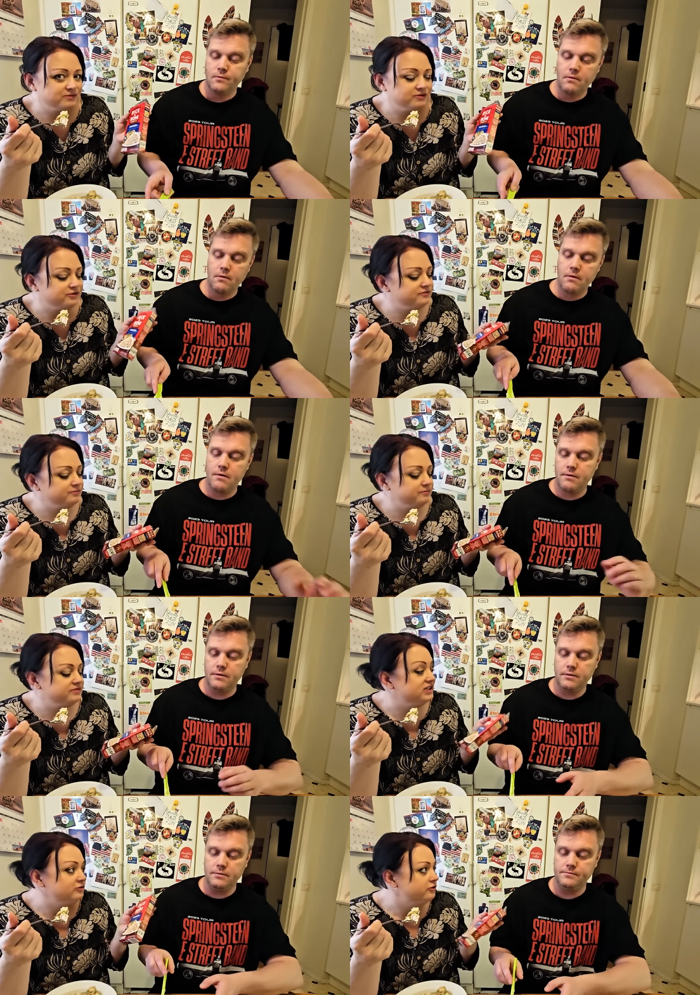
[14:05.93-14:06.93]
Speaker 1: uh,
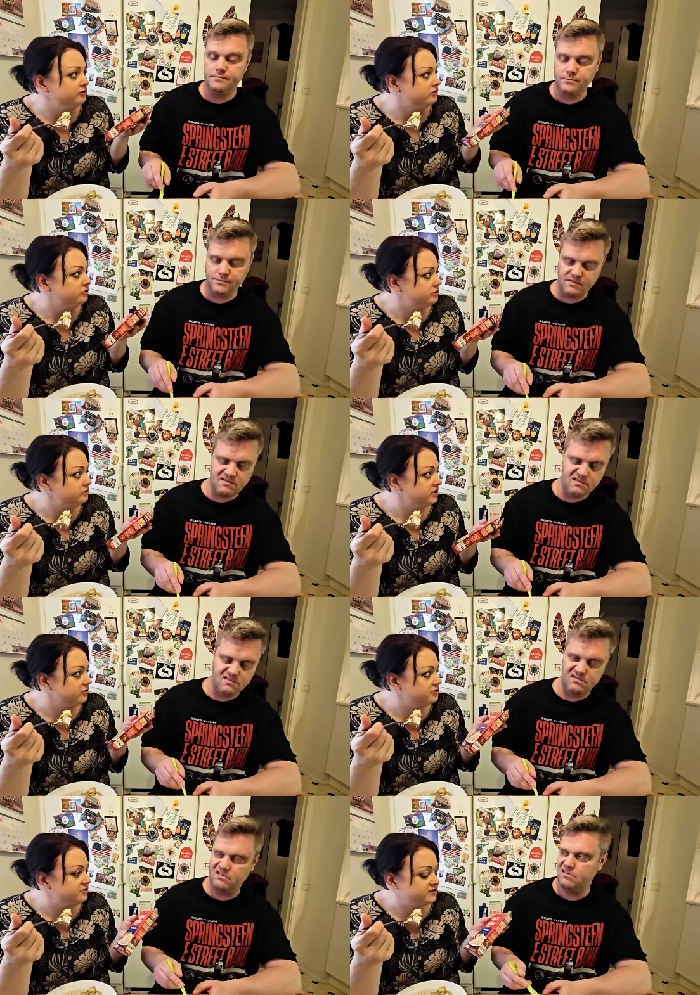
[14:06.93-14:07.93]
dinner or
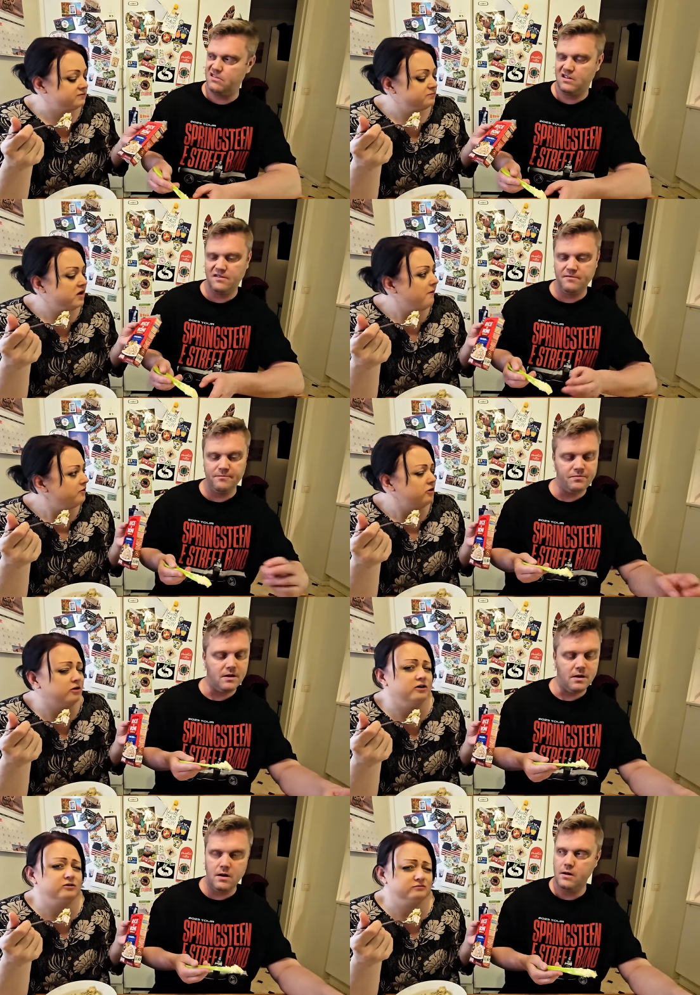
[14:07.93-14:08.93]
lunches
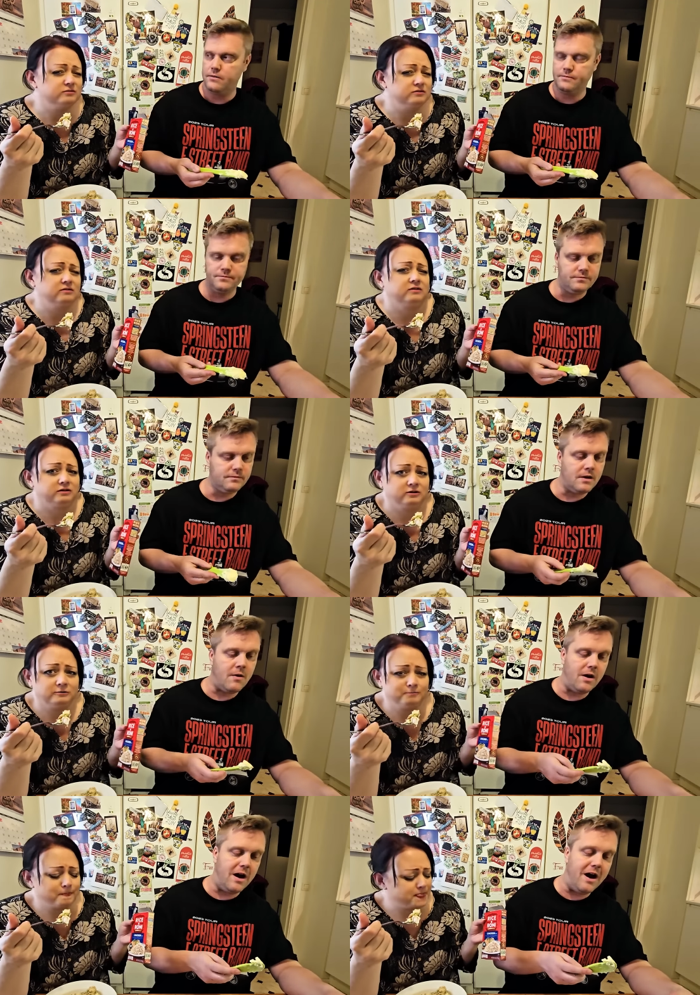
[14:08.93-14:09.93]
are, ugh,
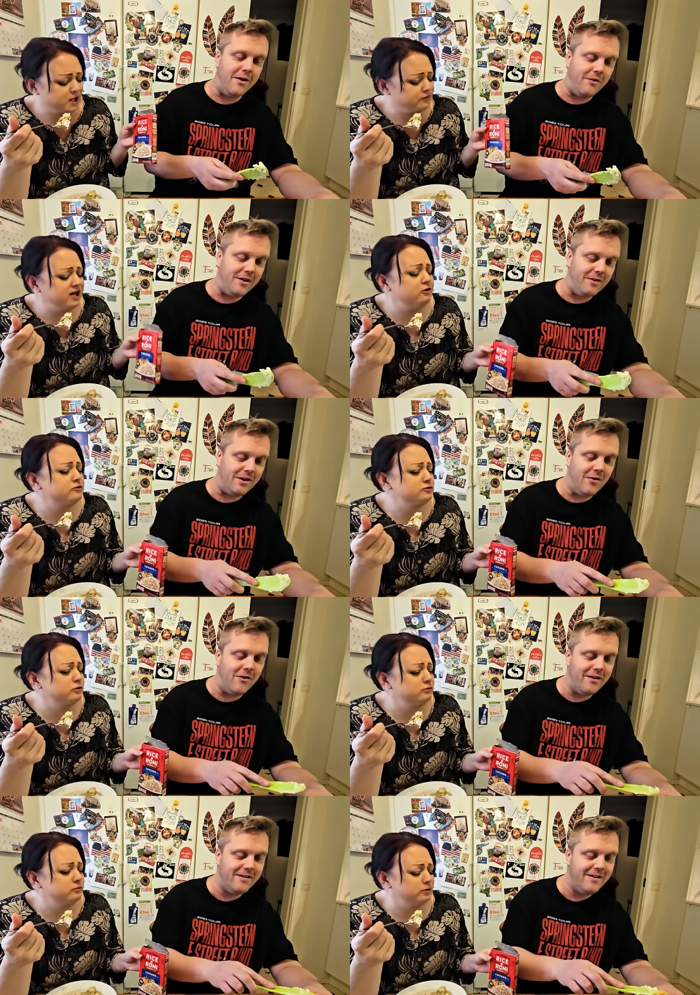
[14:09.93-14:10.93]
oh, I don't they are go.
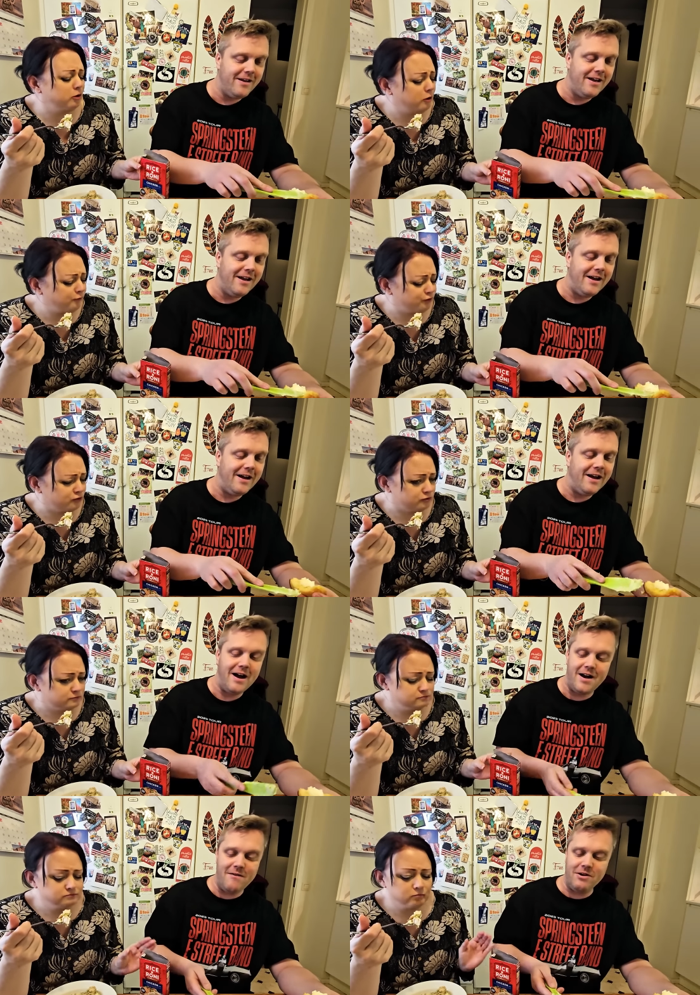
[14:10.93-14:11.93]
so
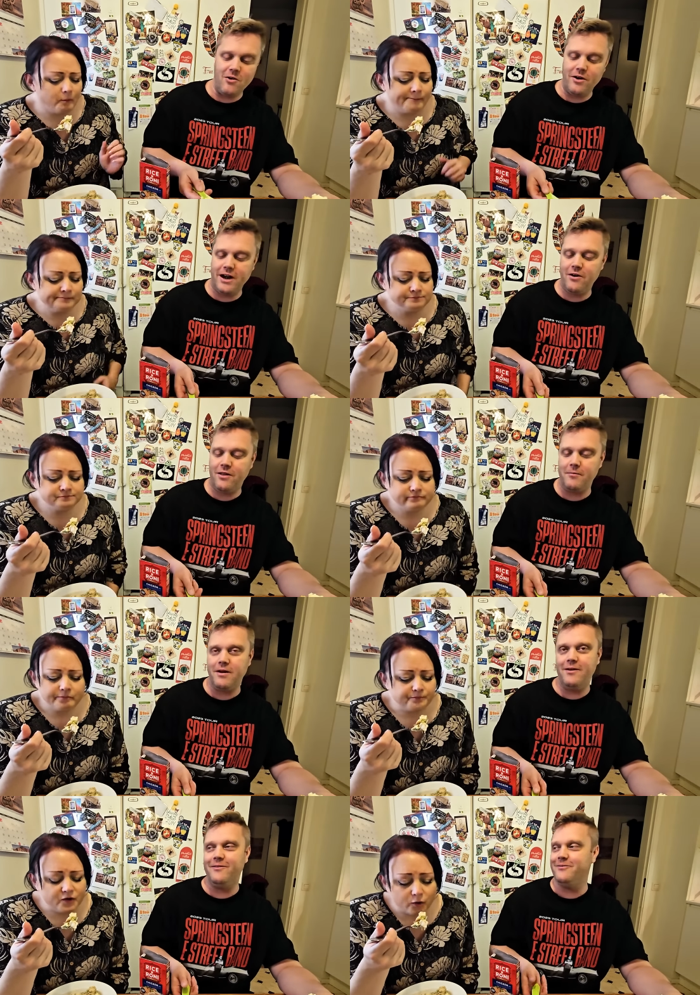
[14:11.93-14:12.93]
awful.
Speaker 2: I never go near them.
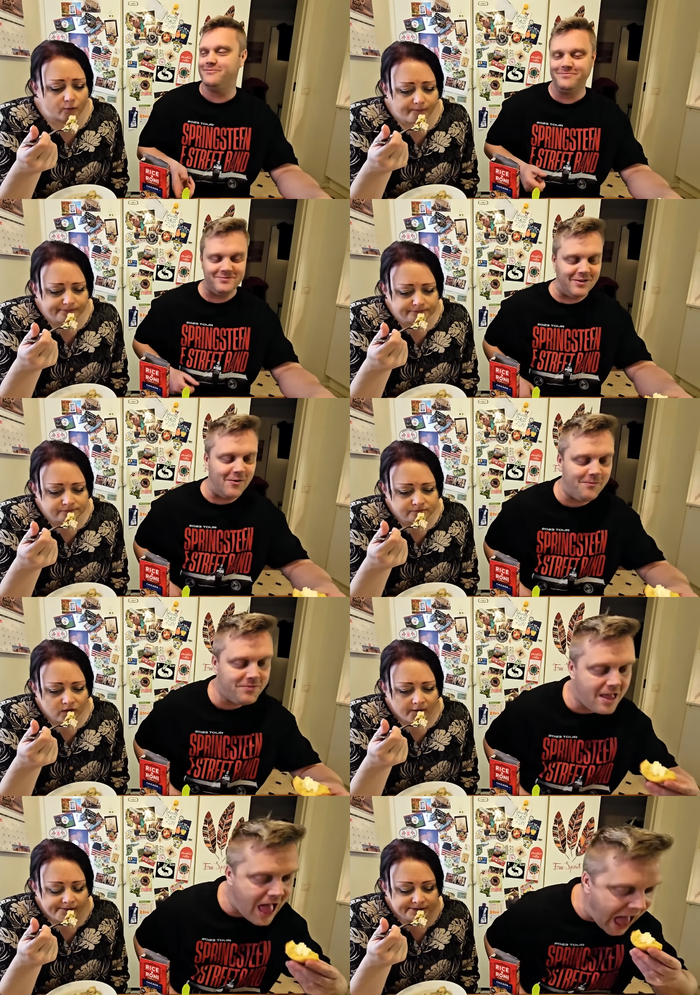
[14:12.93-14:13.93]
Speaker 1: No. No.
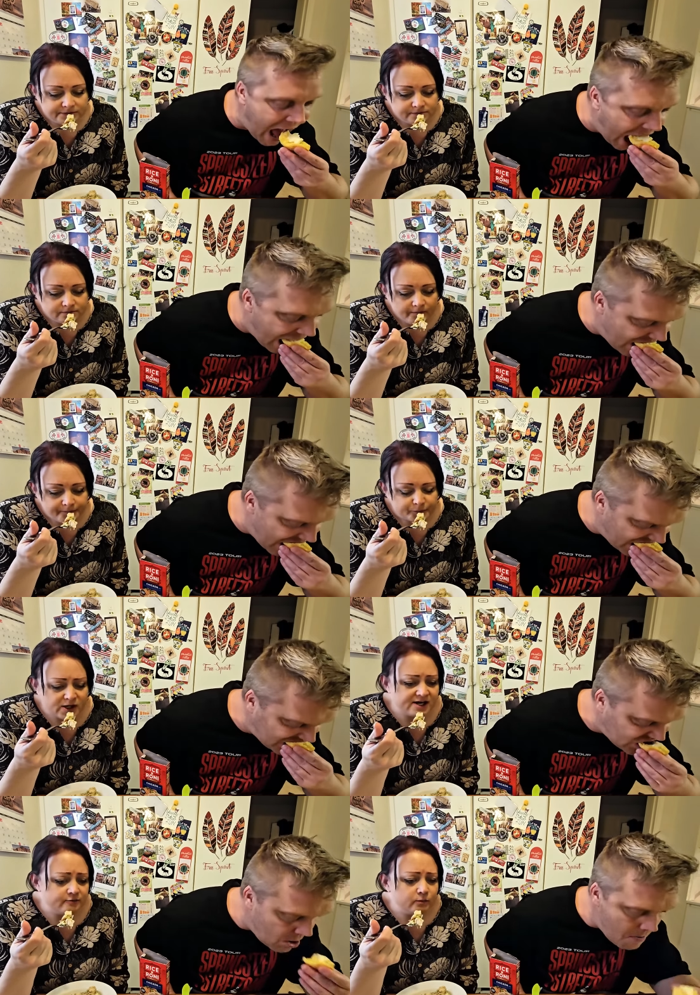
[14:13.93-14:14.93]

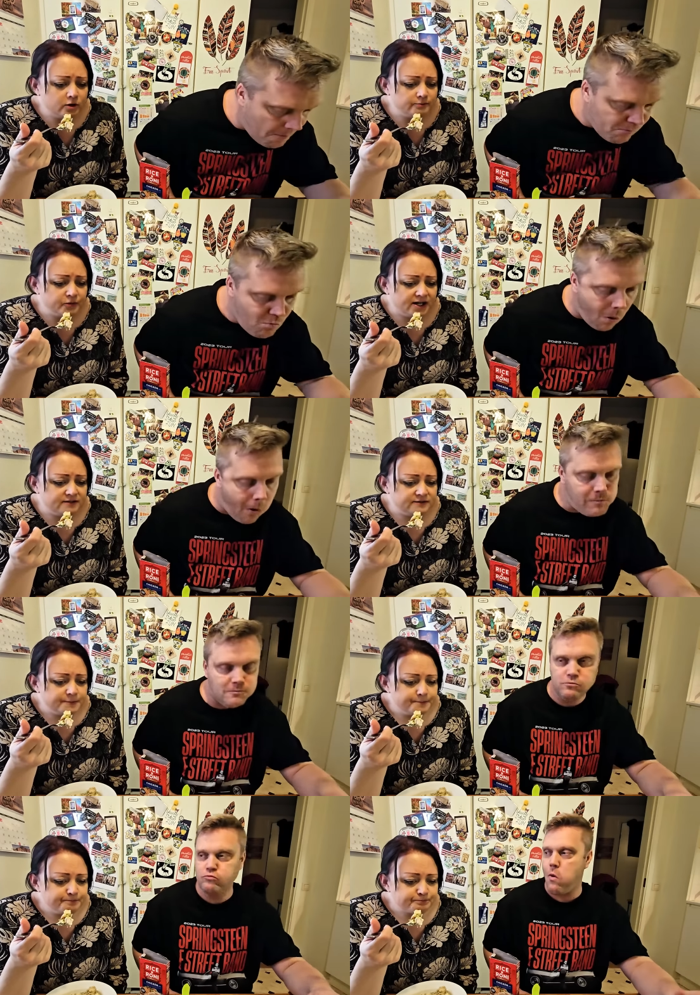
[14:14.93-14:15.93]
We have one
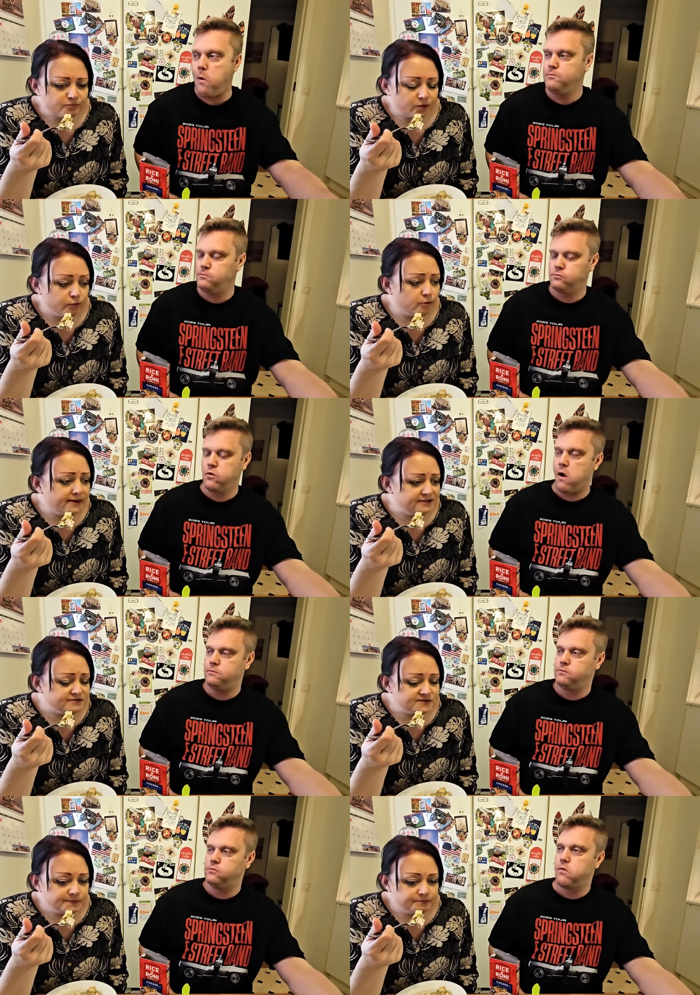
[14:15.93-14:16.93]
brand,
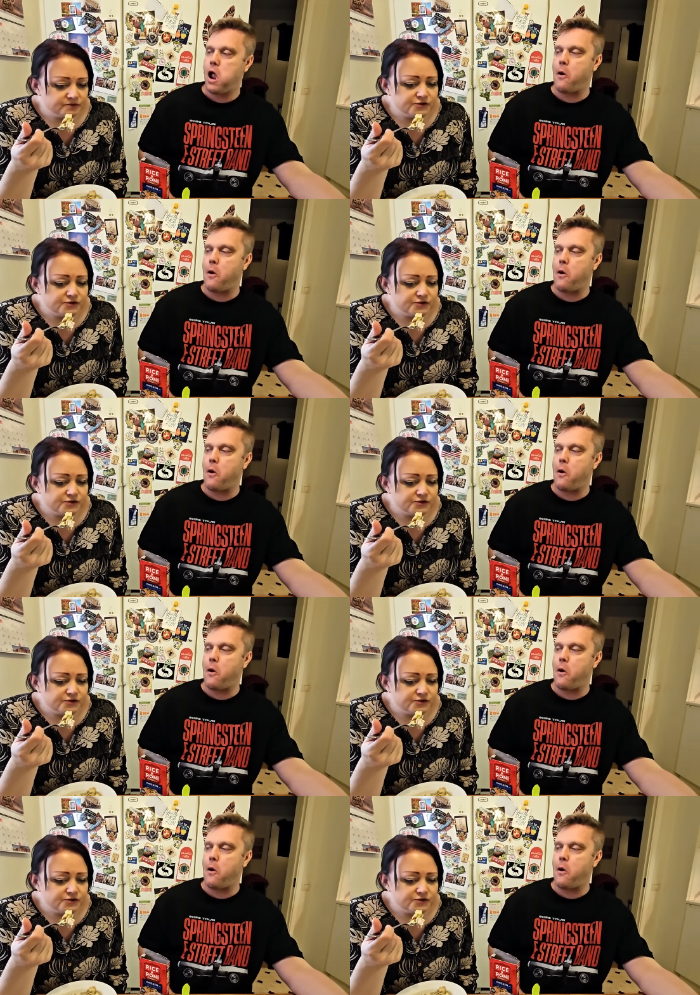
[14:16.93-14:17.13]
Robins.
Speaker 2: Yeah.